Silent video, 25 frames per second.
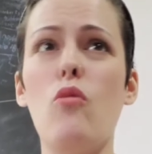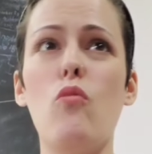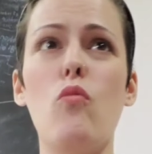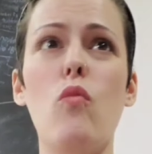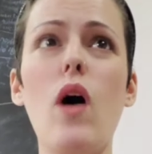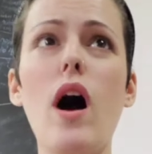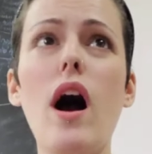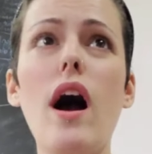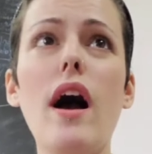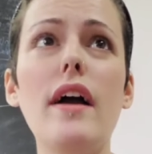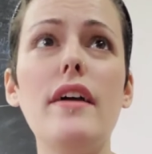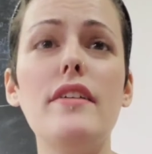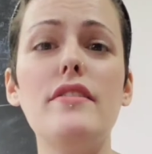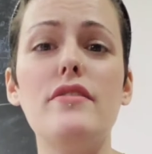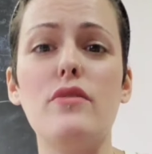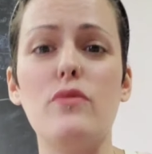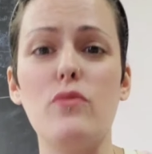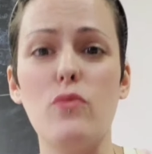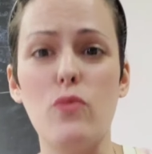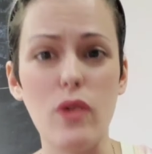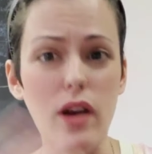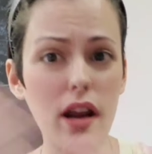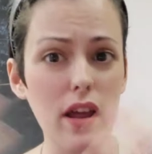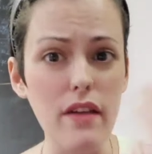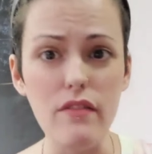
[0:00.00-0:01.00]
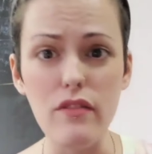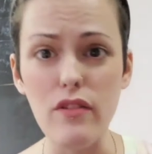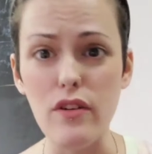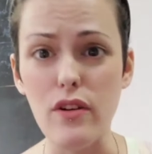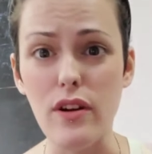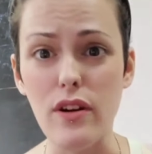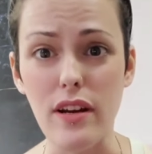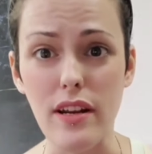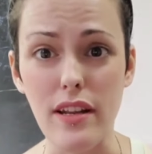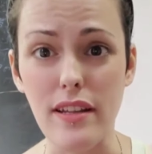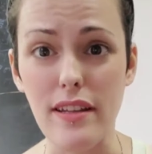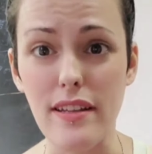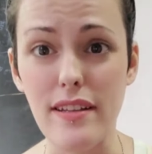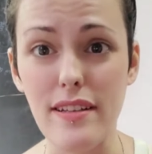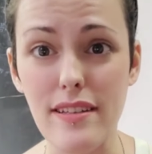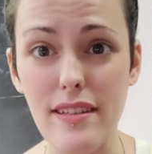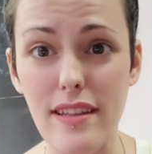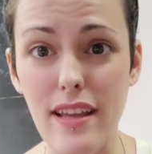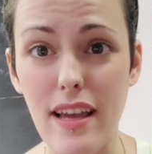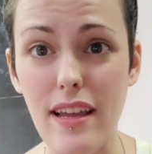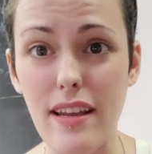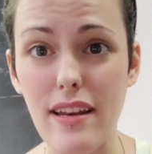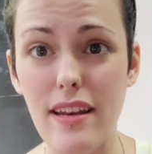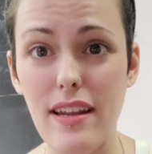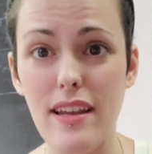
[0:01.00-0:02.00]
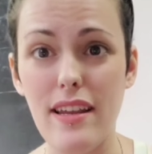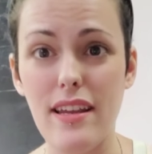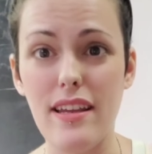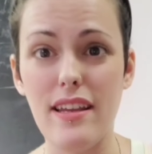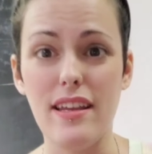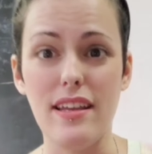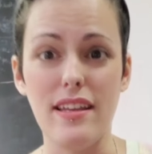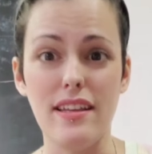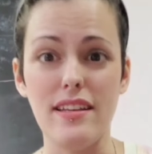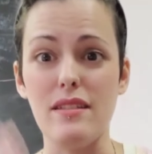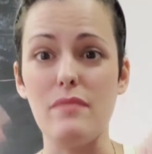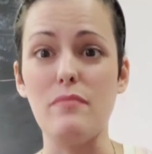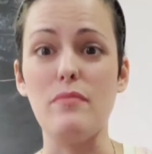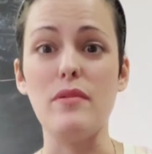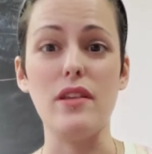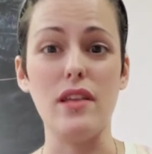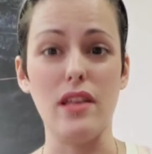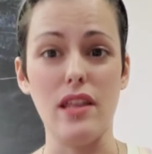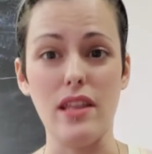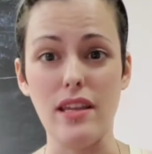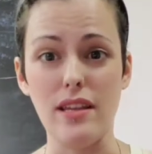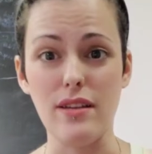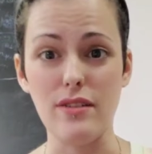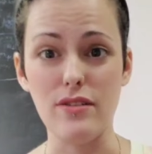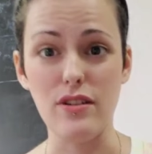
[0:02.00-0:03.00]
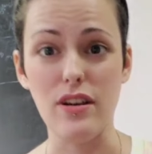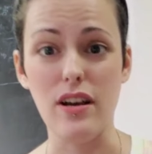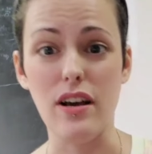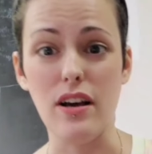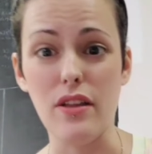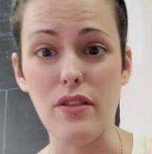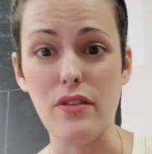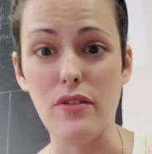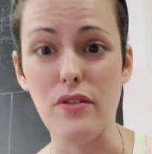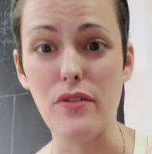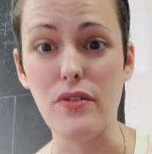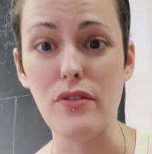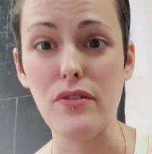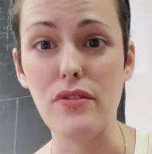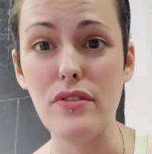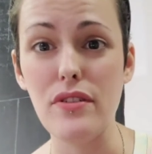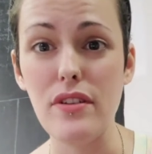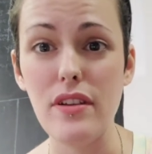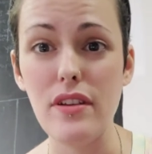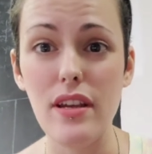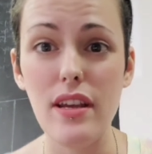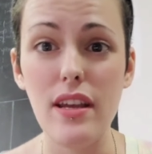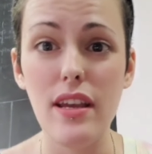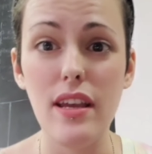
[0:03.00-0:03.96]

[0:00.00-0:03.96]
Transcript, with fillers: wise or whatever it is that is appealing to others